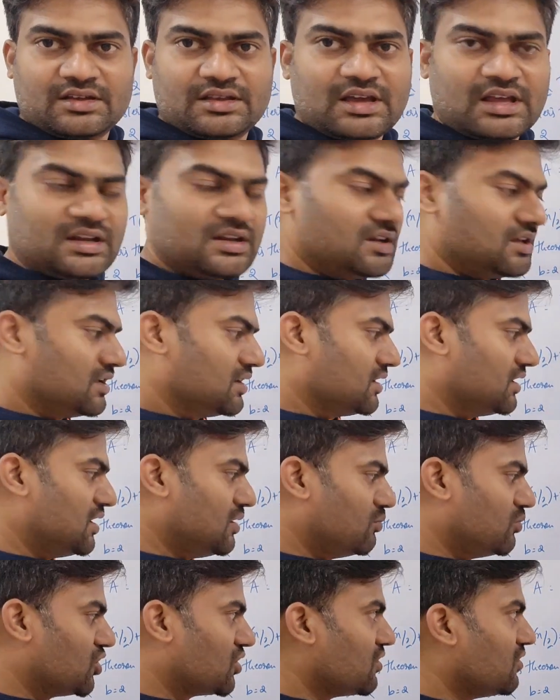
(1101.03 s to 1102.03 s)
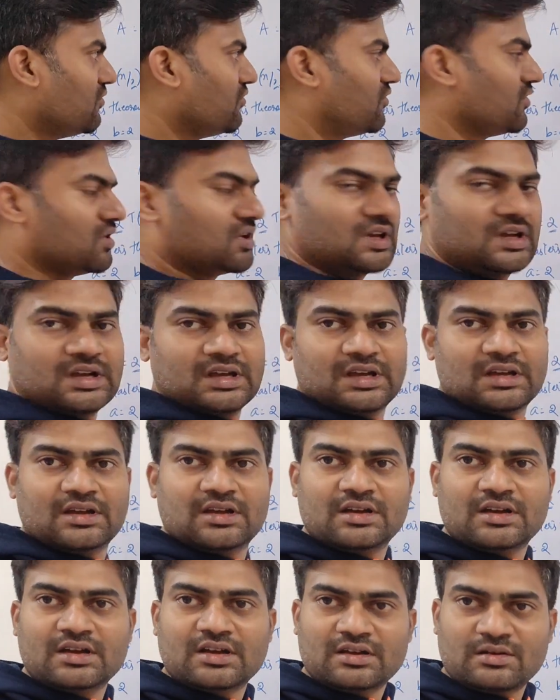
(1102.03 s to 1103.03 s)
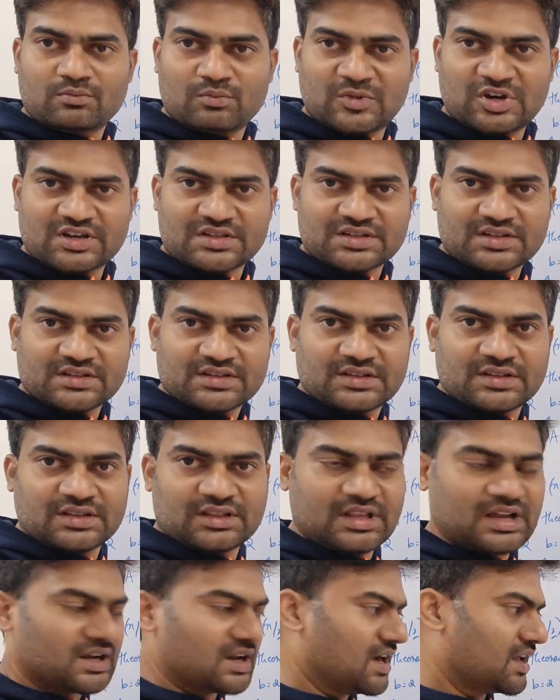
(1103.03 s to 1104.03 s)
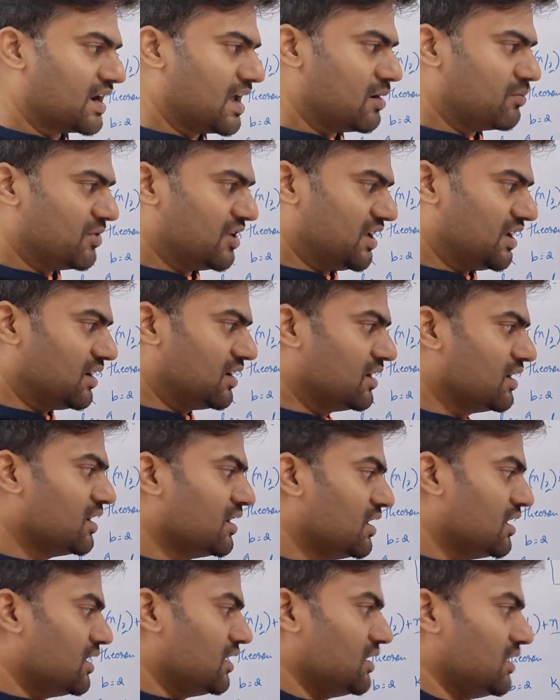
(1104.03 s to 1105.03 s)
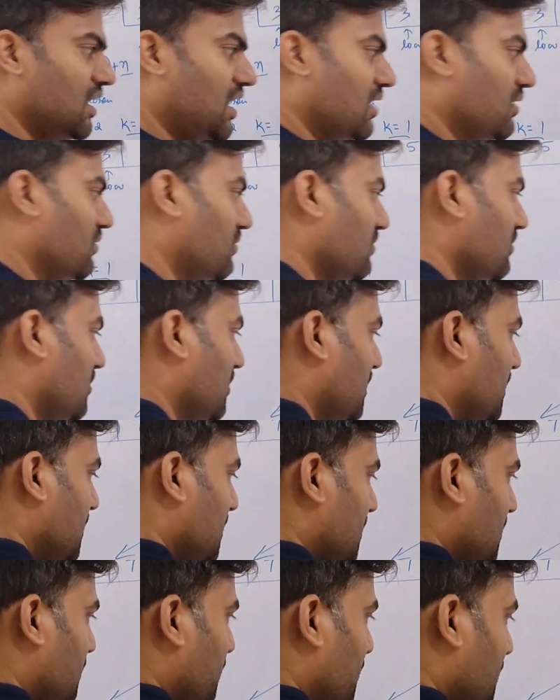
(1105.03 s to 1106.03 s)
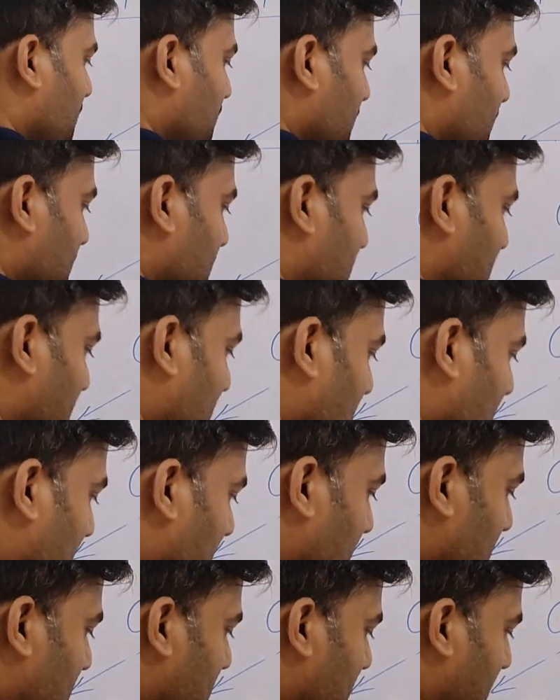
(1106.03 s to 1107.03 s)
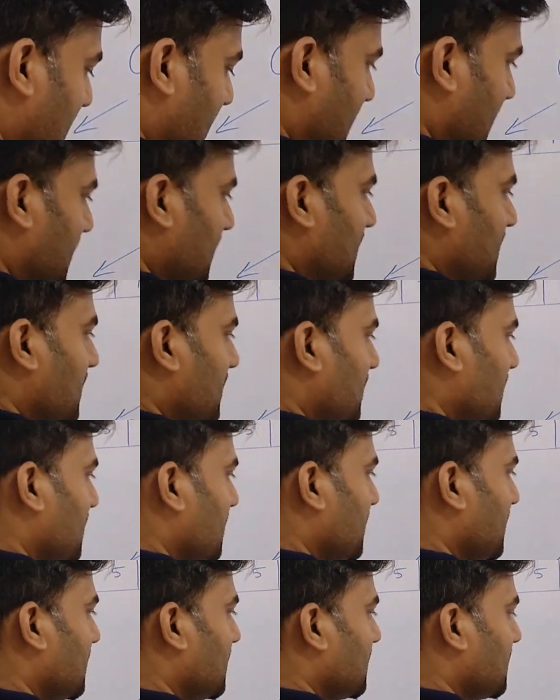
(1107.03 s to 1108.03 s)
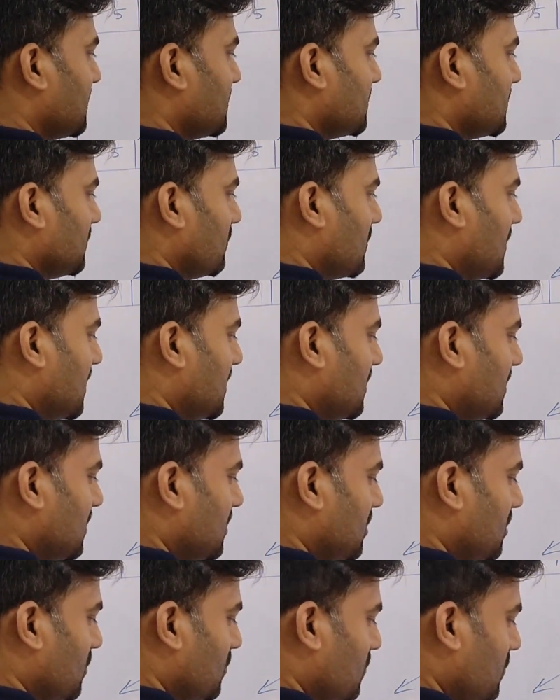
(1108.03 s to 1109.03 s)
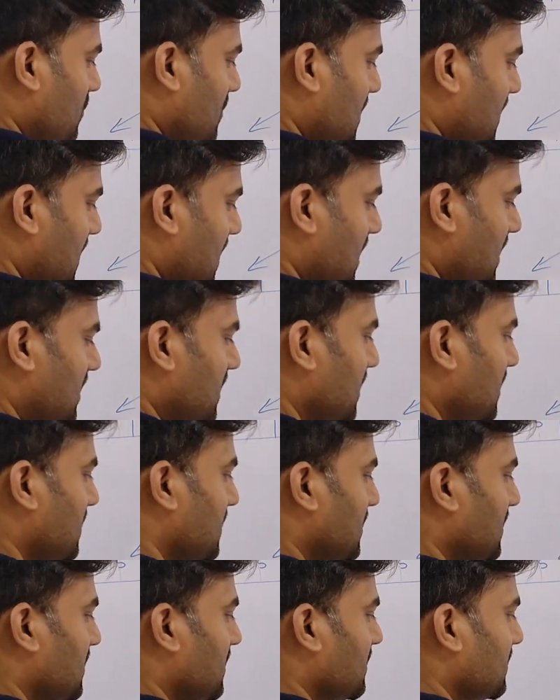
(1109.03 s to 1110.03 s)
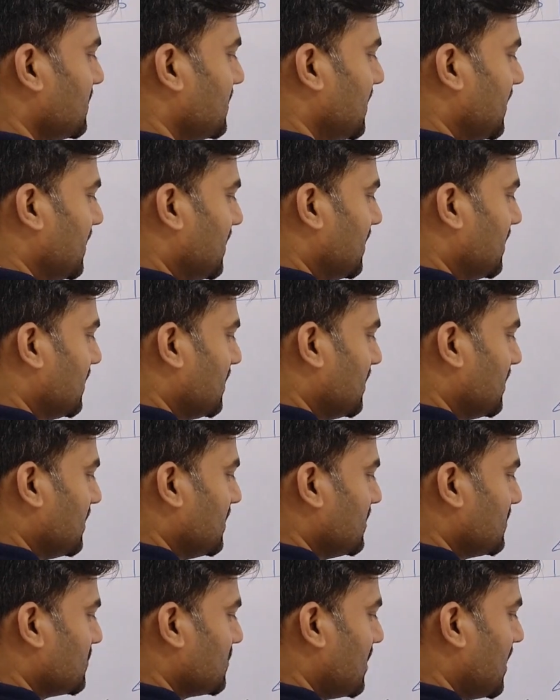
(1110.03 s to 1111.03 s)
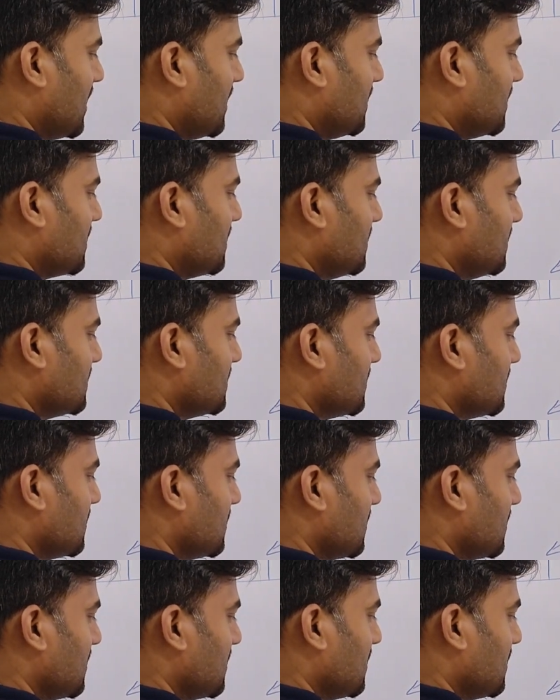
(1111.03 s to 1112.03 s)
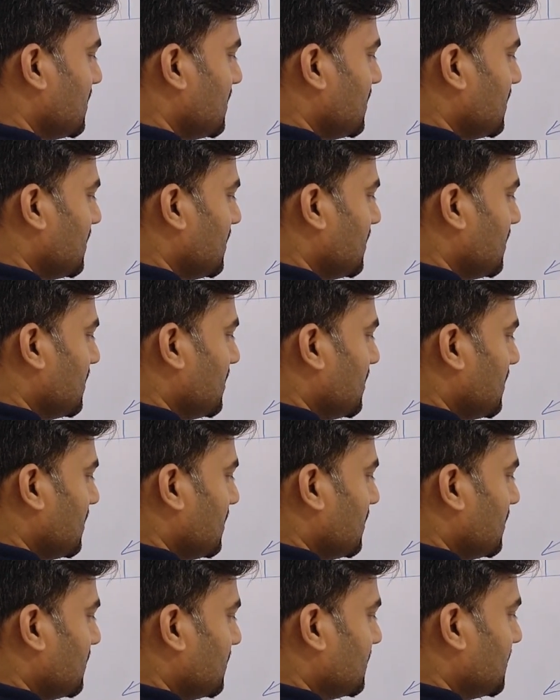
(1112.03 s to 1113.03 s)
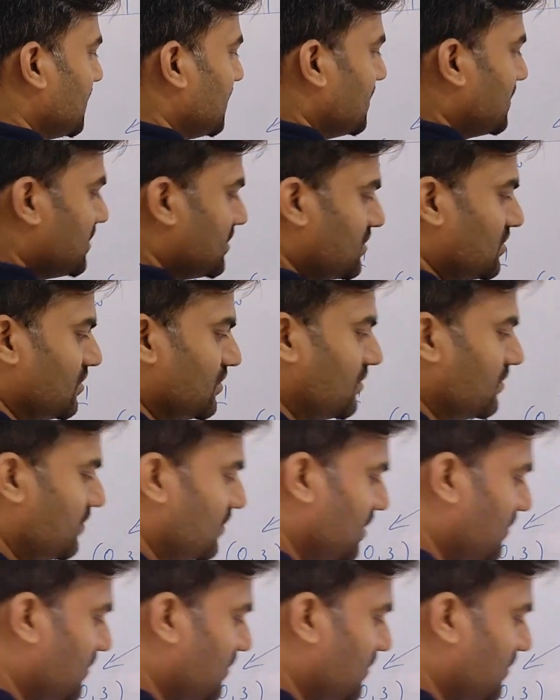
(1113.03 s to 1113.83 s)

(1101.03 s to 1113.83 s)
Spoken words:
n number of merges that are happening. Now if you see its height, it is 1, 2 and 3. So height is 3. So